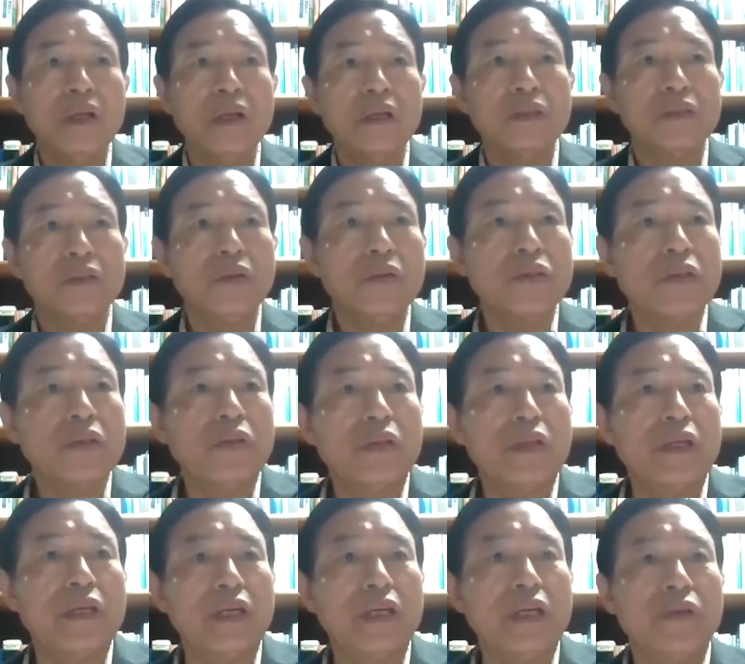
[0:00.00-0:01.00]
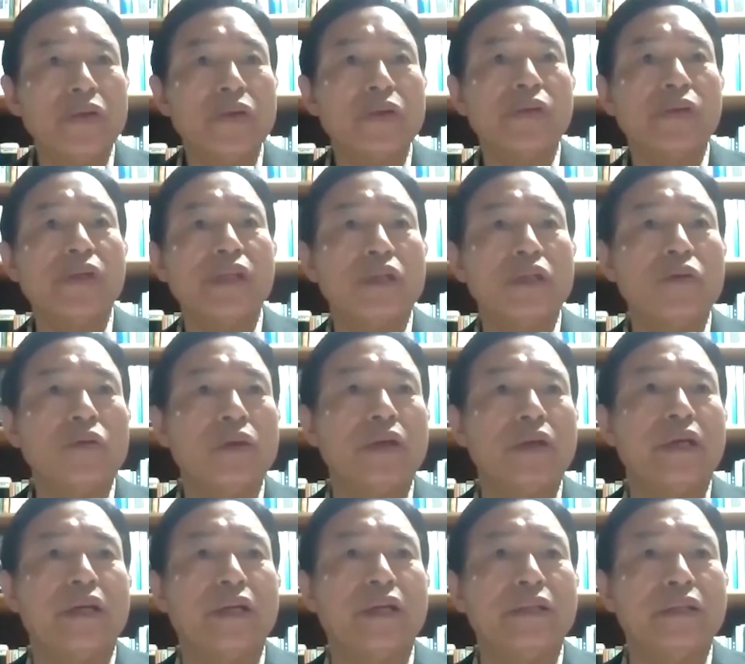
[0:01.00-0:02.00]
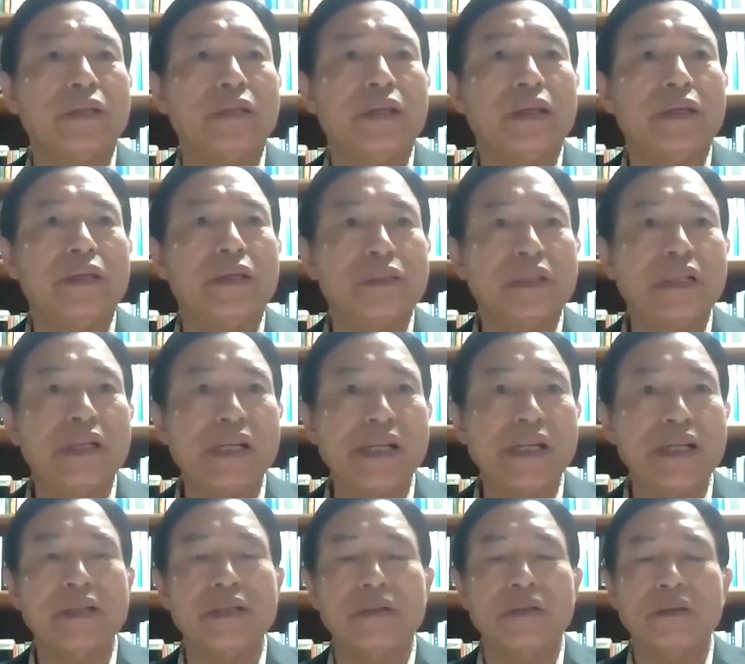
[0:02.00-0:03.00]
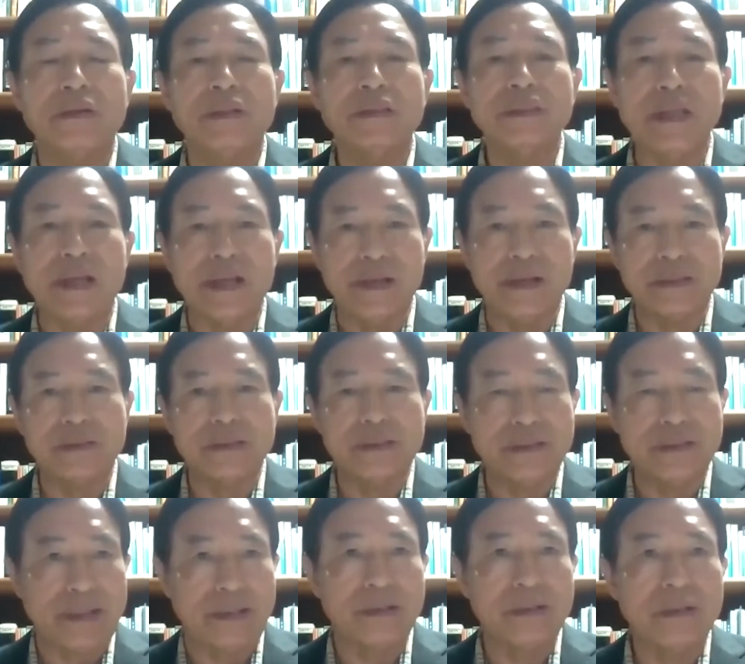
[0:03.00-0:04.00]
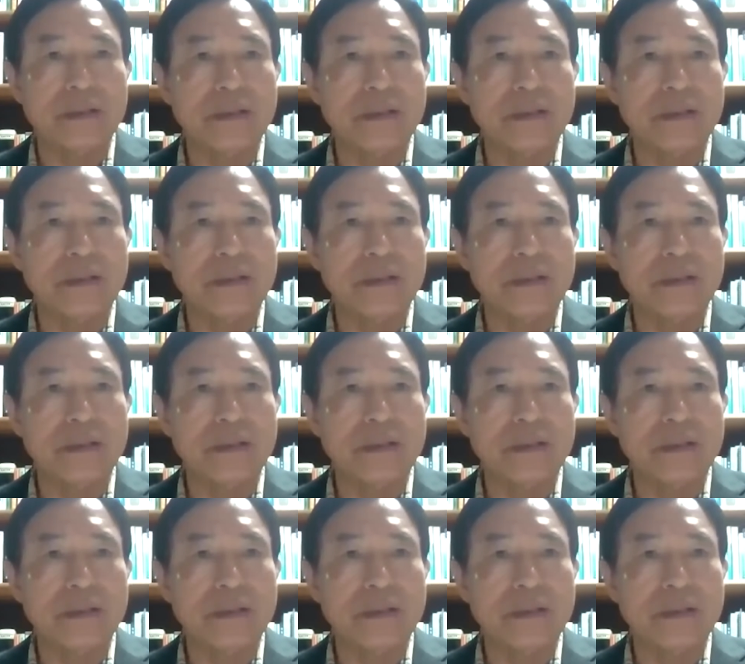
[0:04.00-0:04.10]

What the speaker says: North Korea nuclear warhead is a clear direct threat